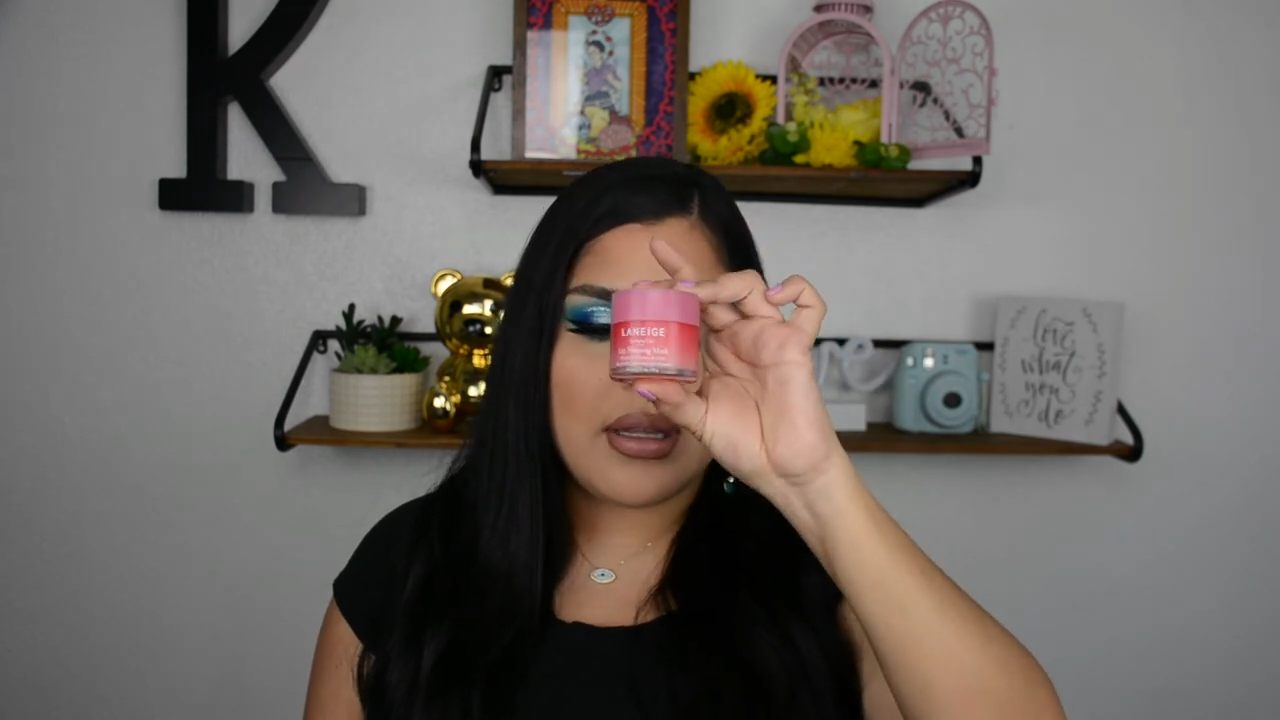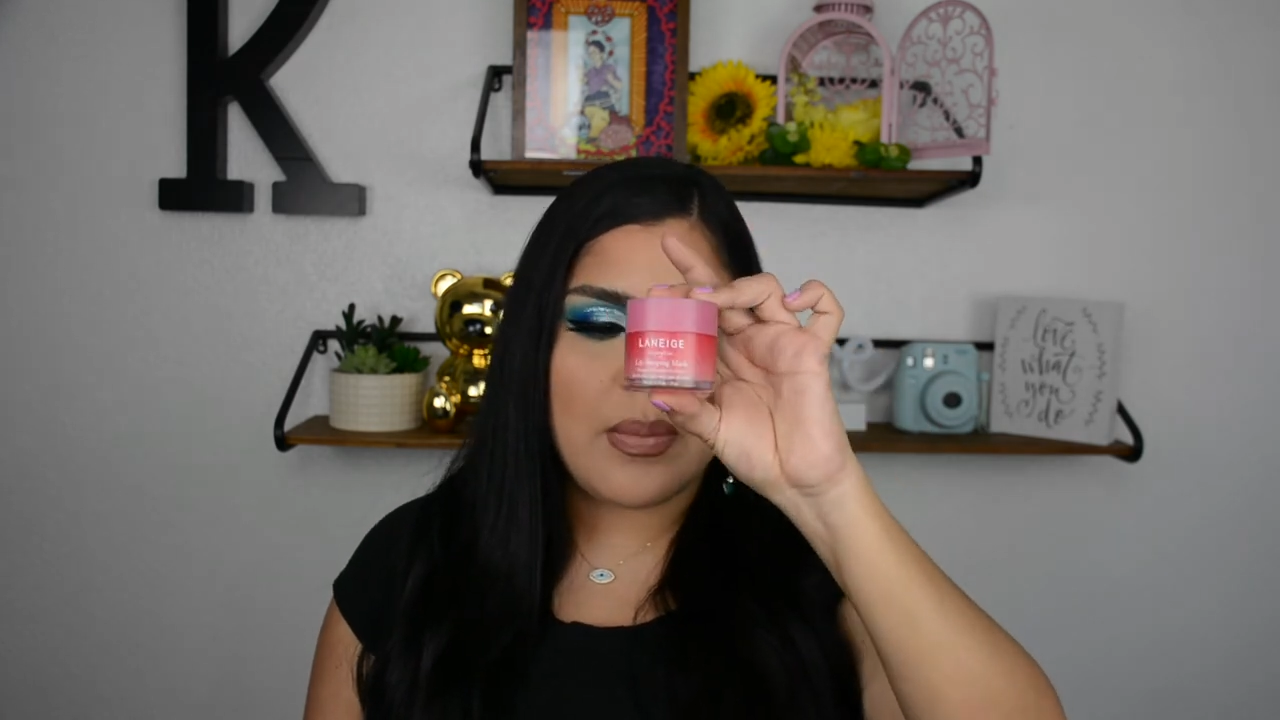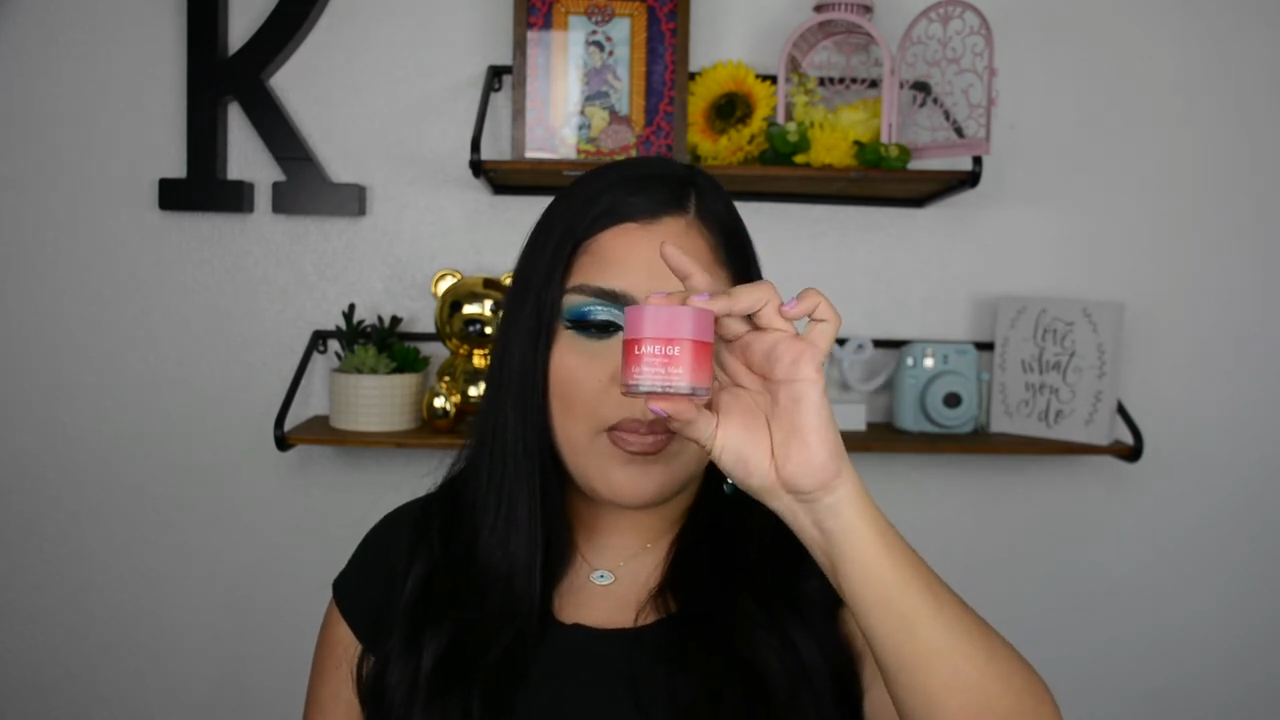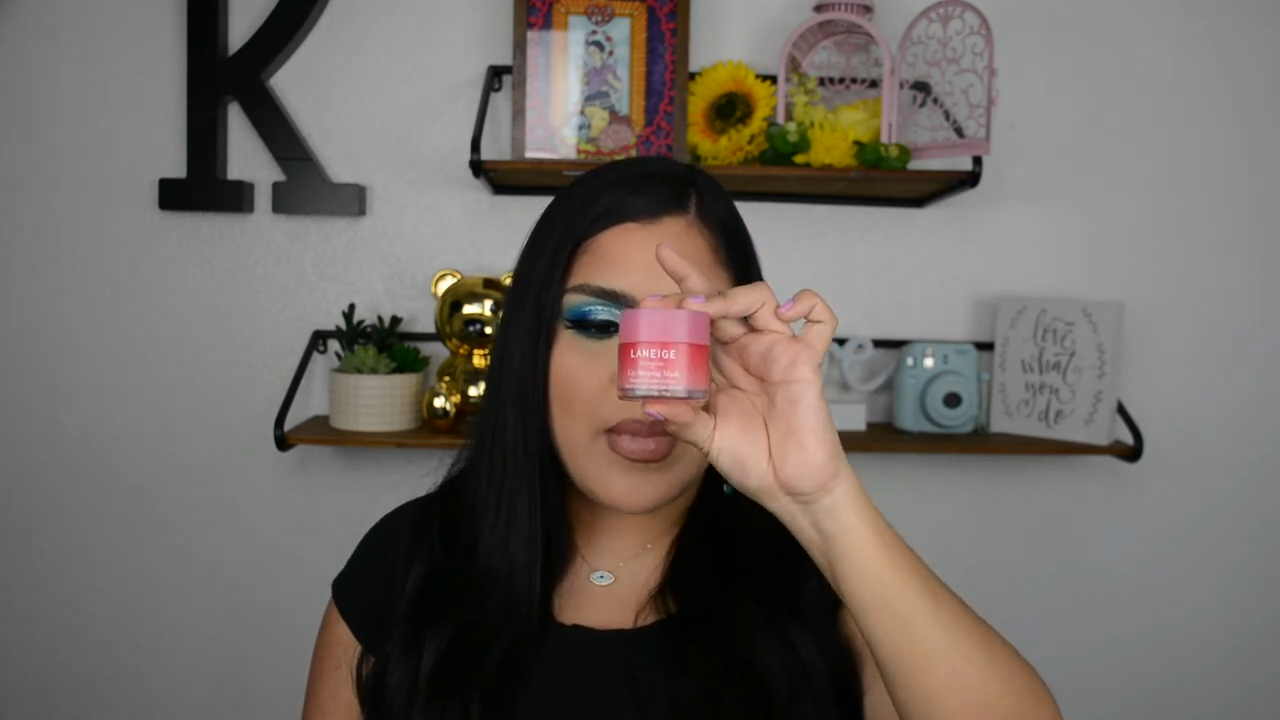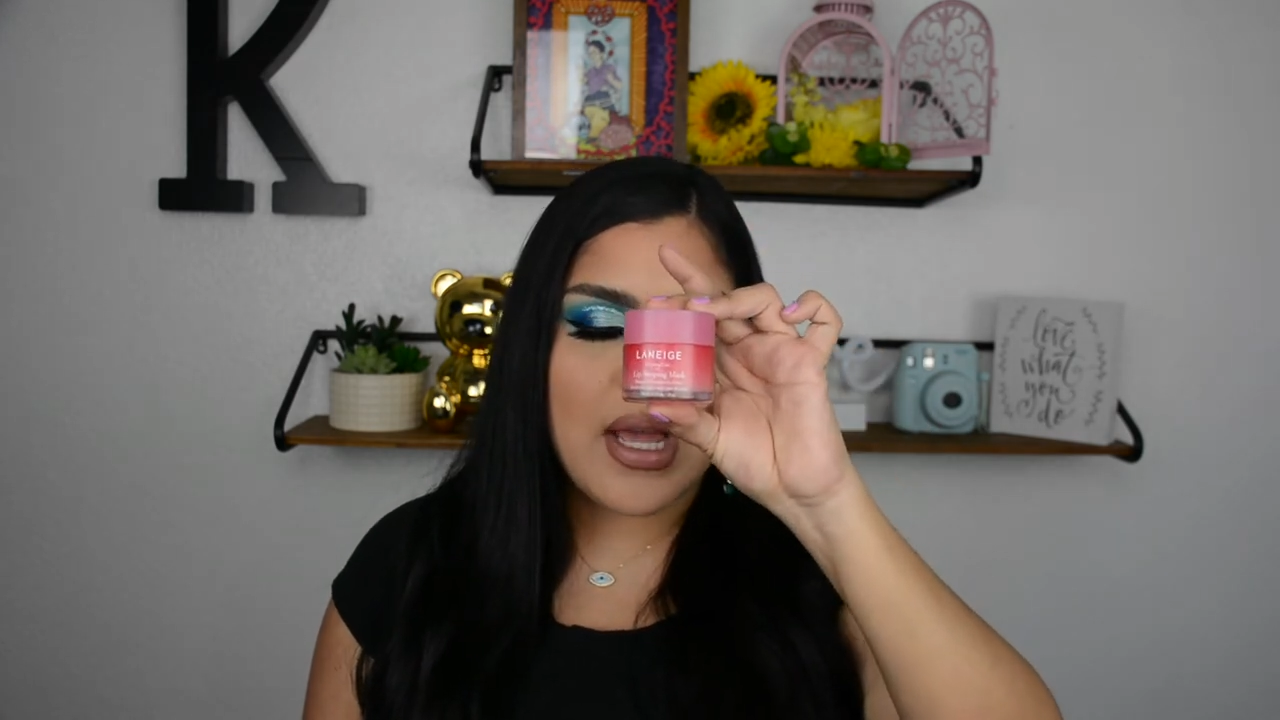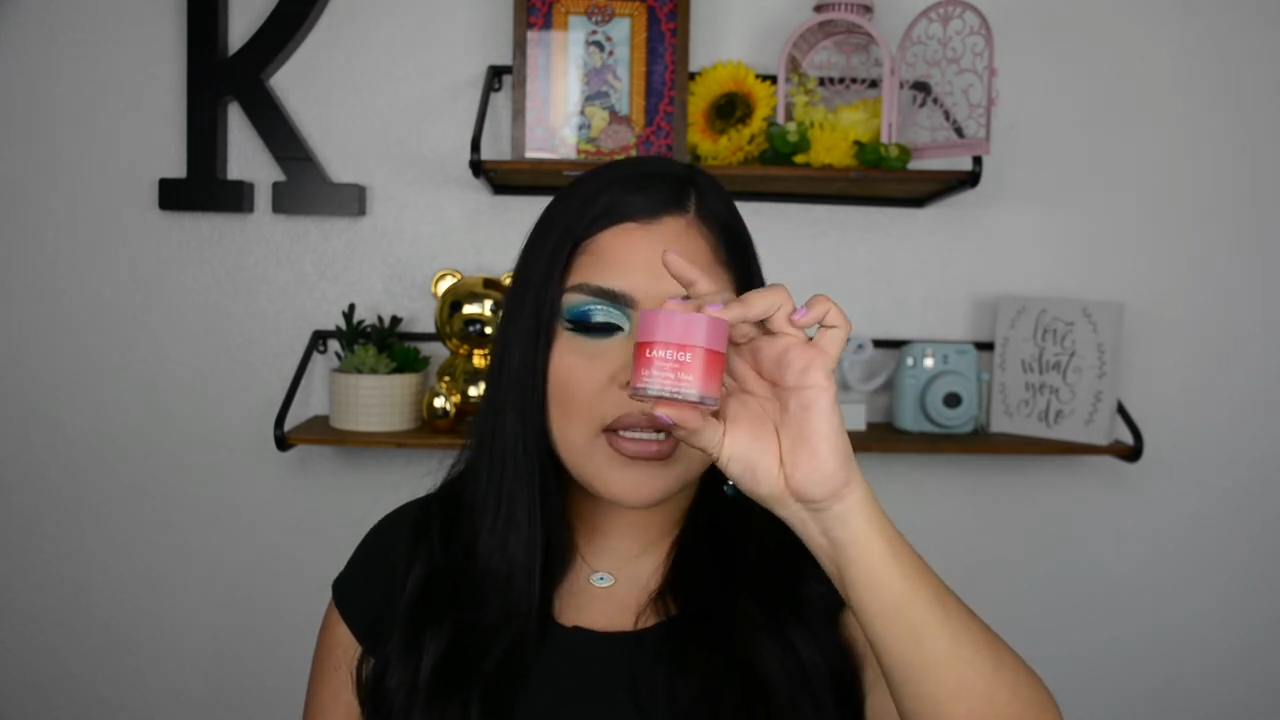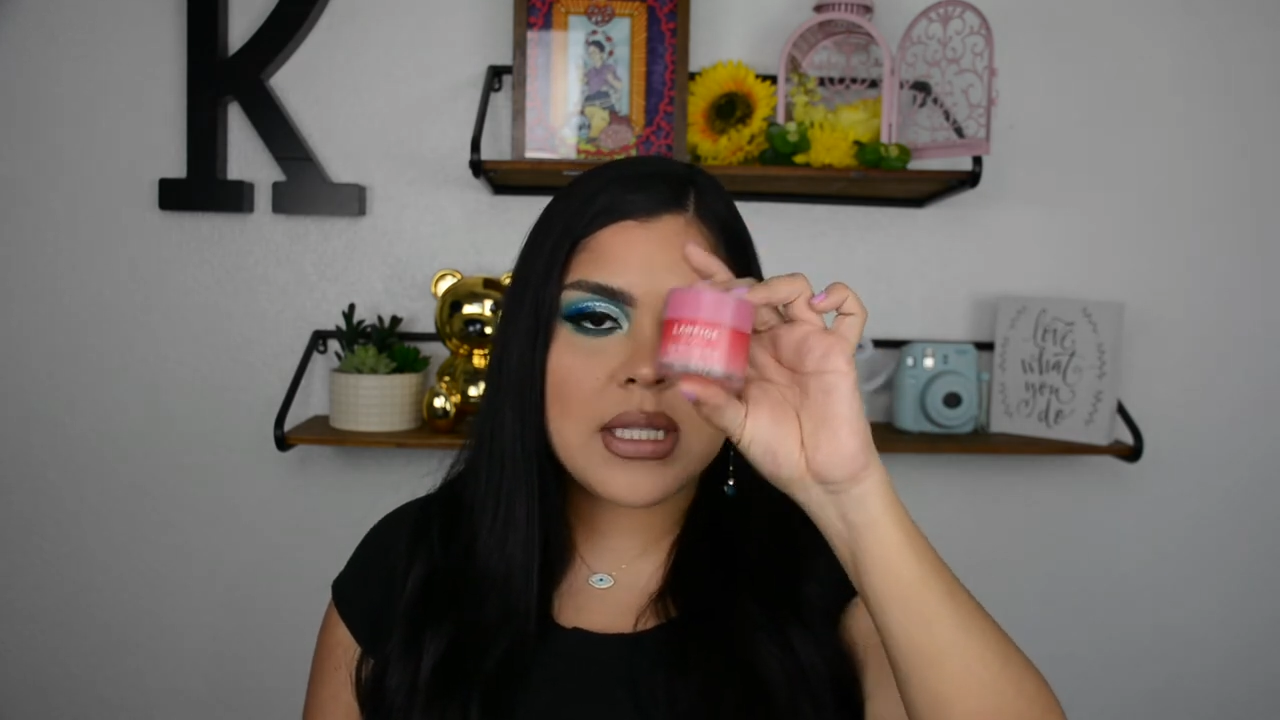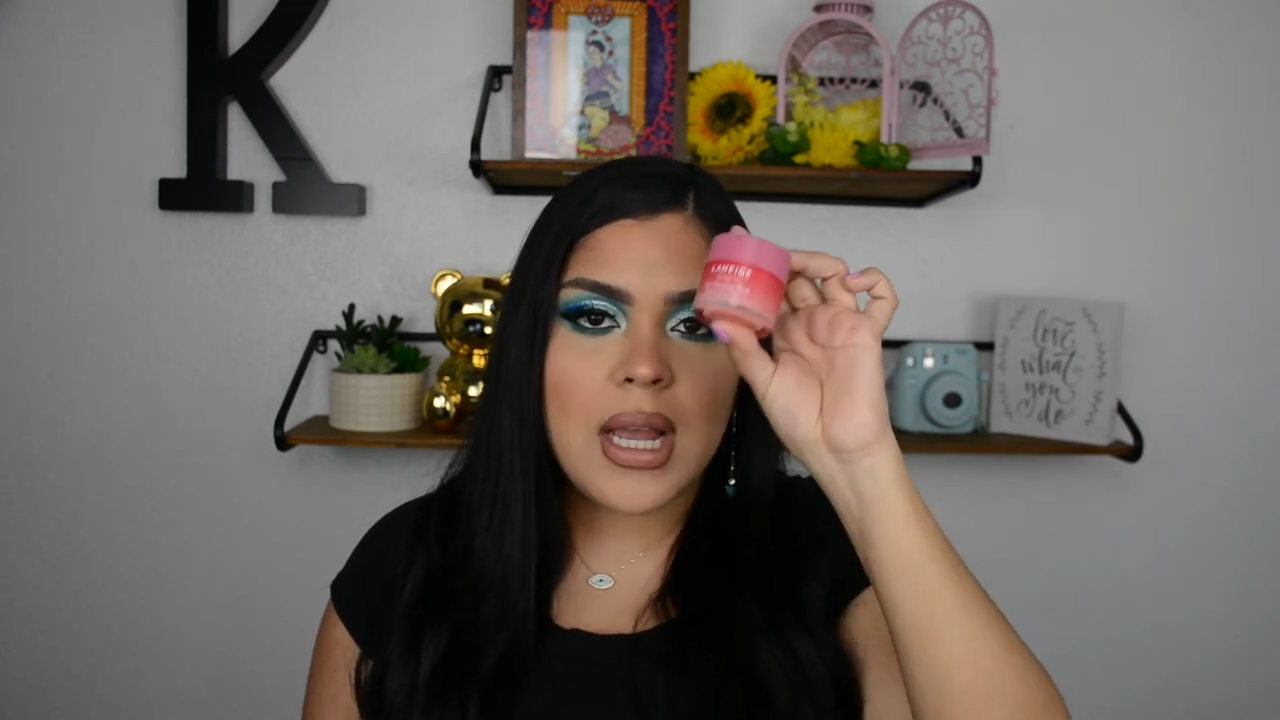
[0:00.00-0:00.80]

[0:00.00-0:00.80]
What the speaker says: lip mask,